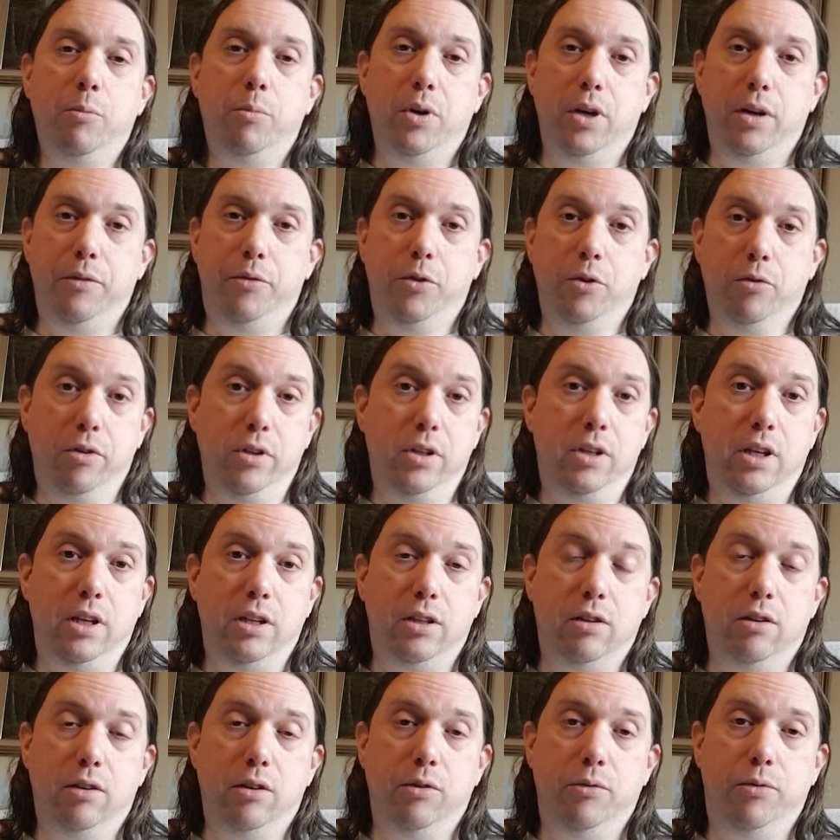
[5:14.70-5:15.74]
but if you're into
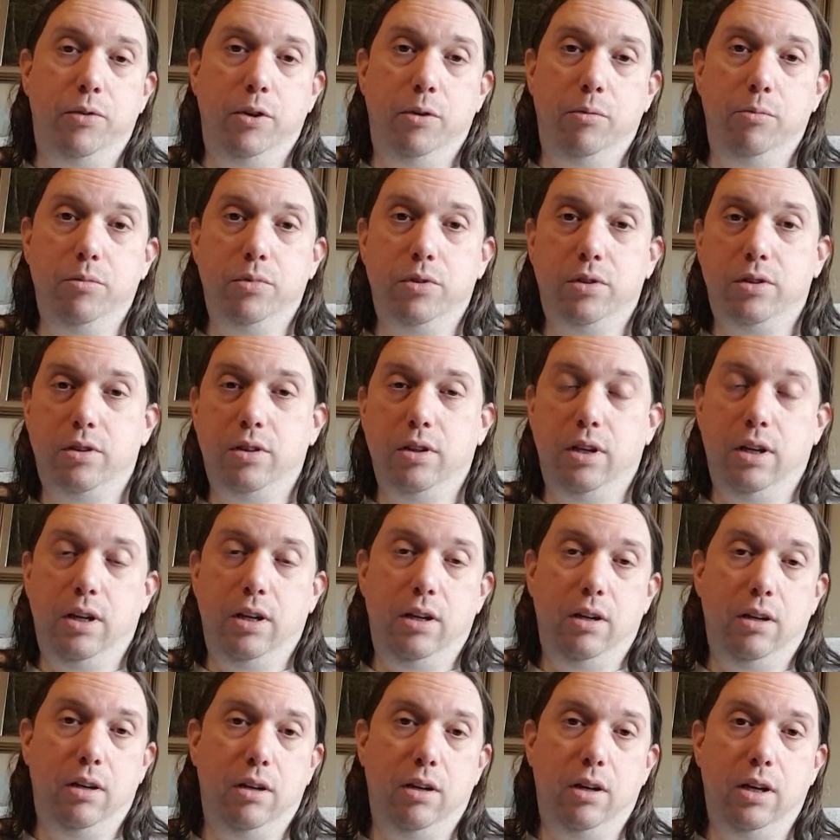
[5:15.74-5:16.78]
these kind of films,
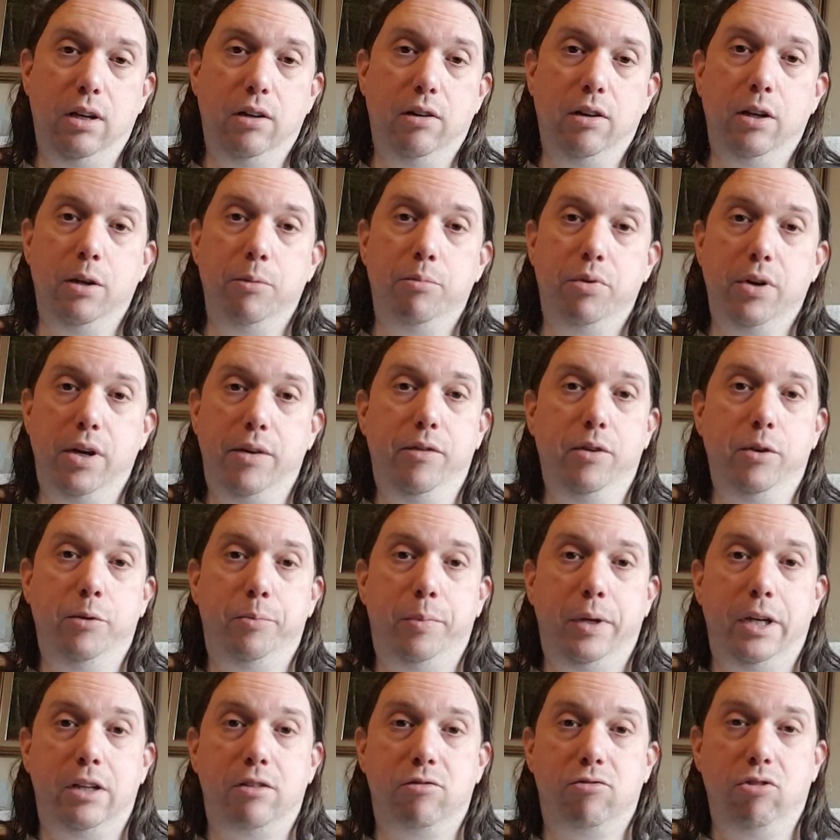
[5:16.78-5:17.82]
and like the previous
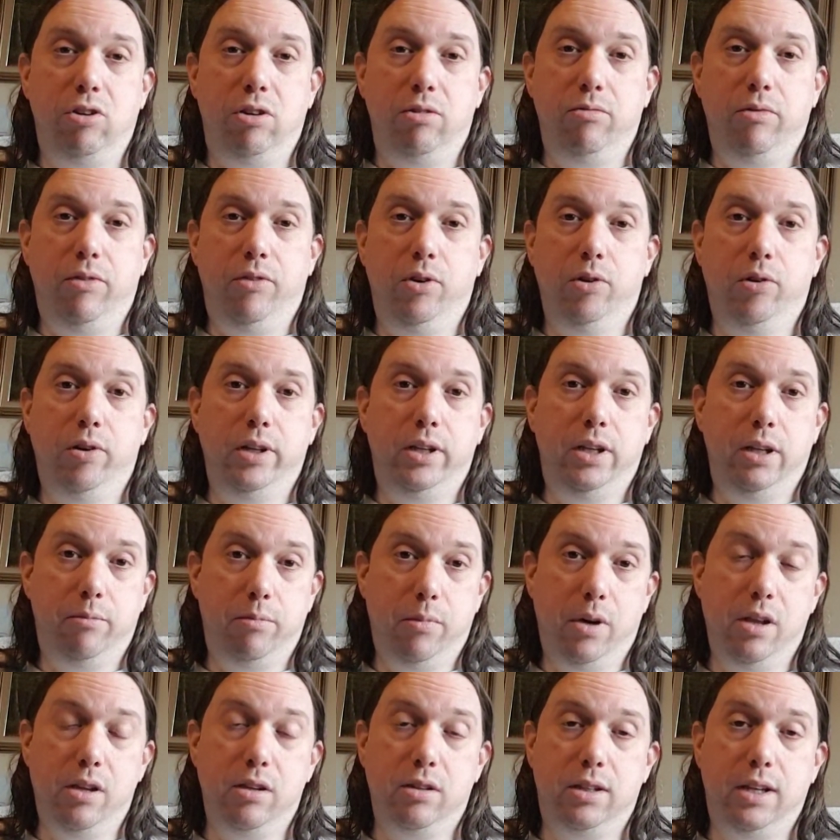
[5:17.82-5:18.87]
big screen review I did,
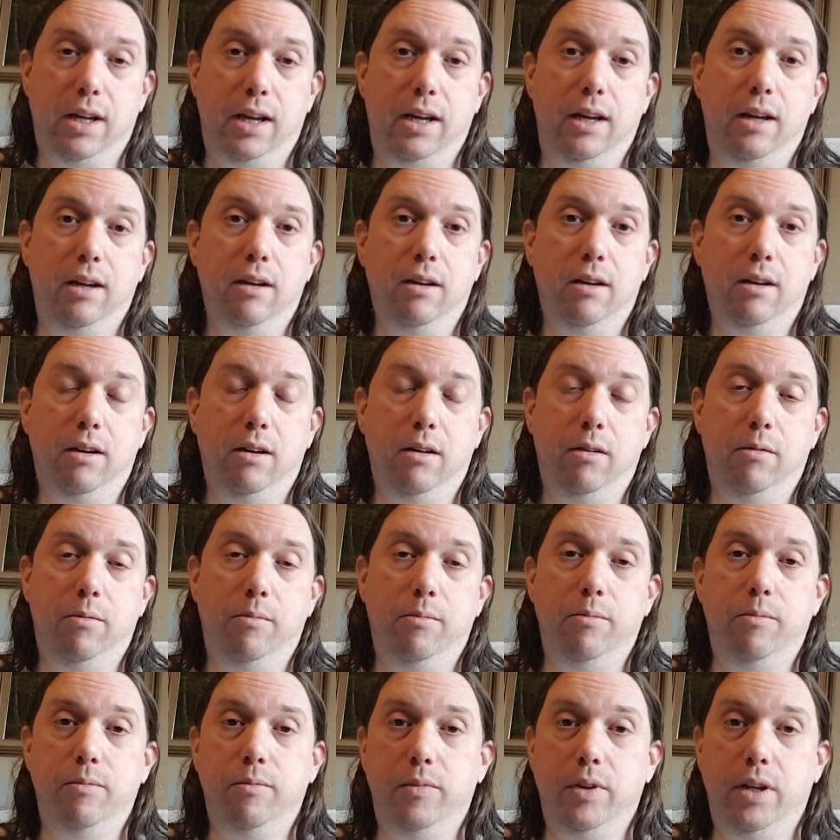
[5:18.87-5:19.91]
Mother's Day,
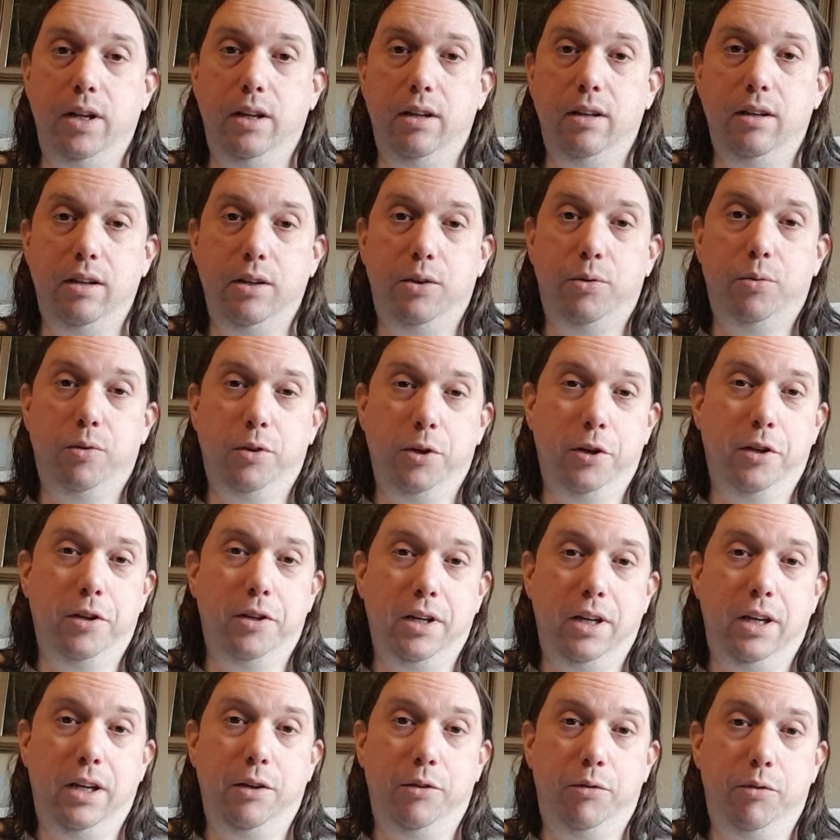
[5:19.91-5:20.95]
then this one I
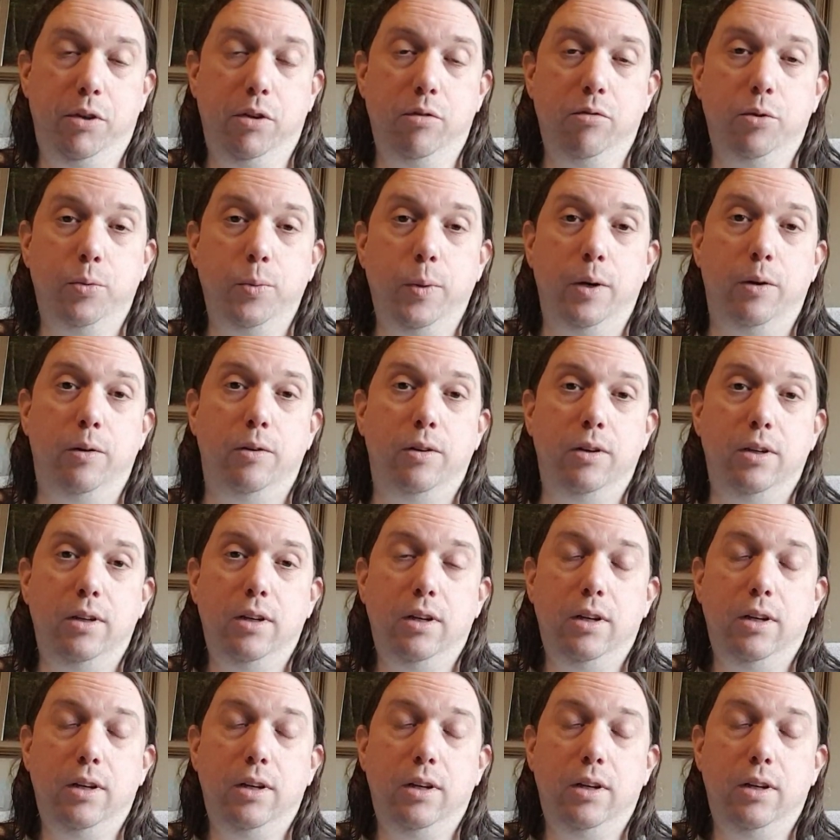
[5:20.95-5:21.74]
think is for you as well.